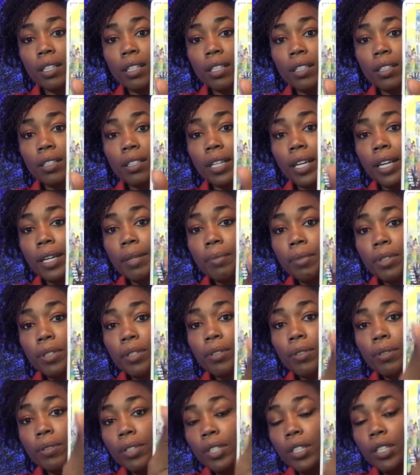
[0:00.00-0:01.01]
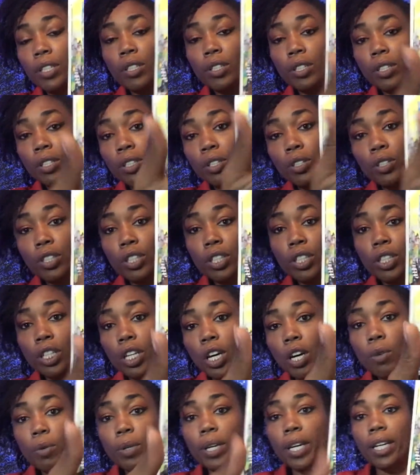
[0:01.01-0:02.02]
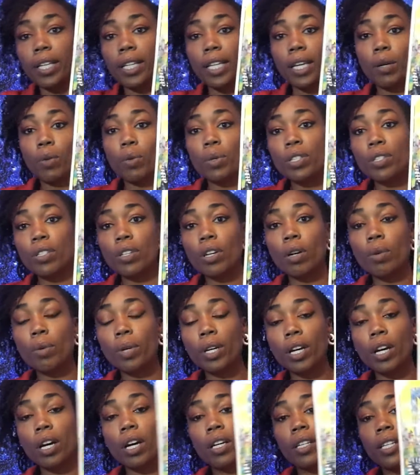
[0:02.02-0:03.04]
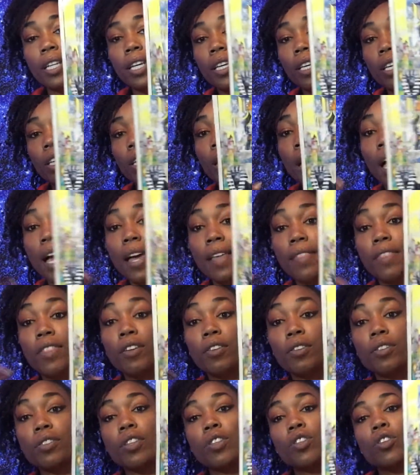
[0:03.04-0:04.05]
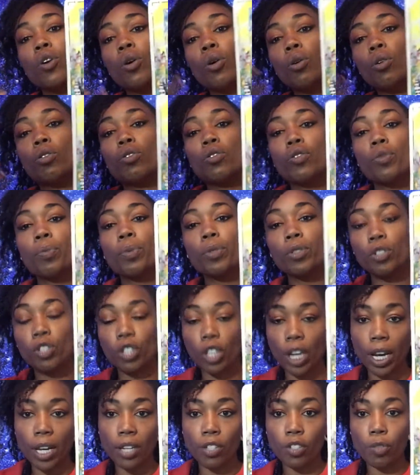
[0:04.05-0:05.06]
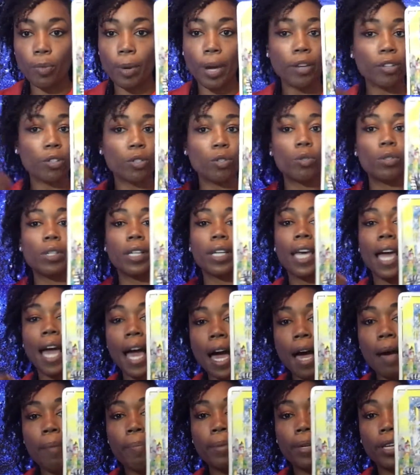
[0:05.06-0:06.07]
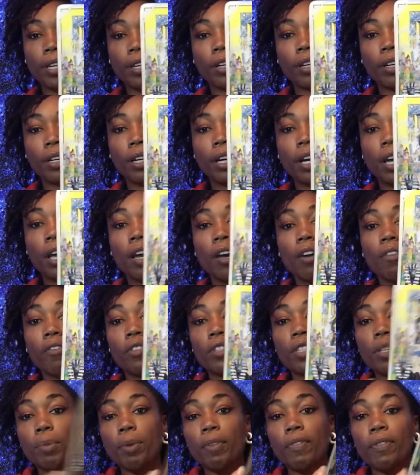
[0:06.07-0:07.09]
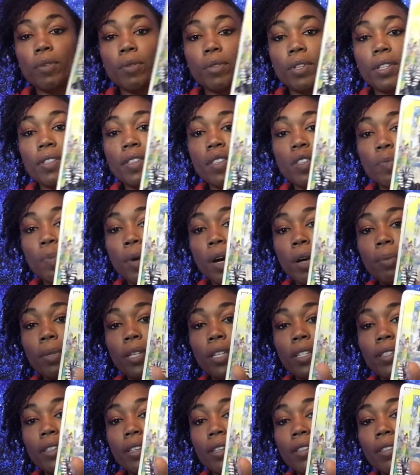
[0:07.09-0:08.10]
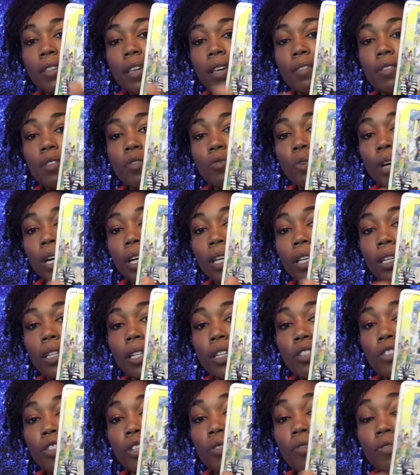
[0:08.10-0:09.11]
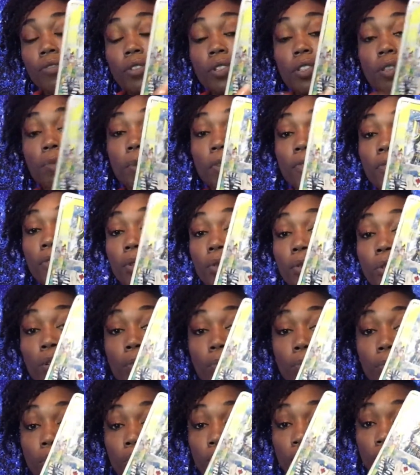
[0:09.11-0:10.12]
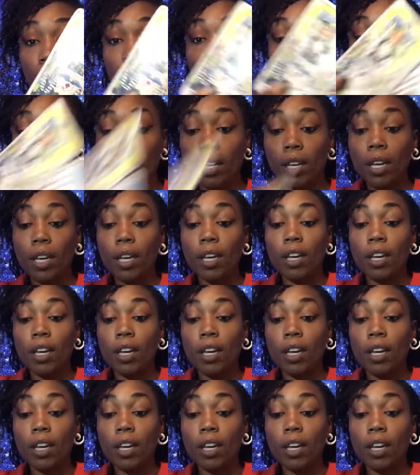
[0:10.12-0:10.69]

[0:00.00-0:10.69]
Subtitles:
Damn, dude, you're glowing. Like, what's going on? Like, there's a noticeable change about you. You look happier. For some of you, this is public success and recognition. For some of you, you're moving.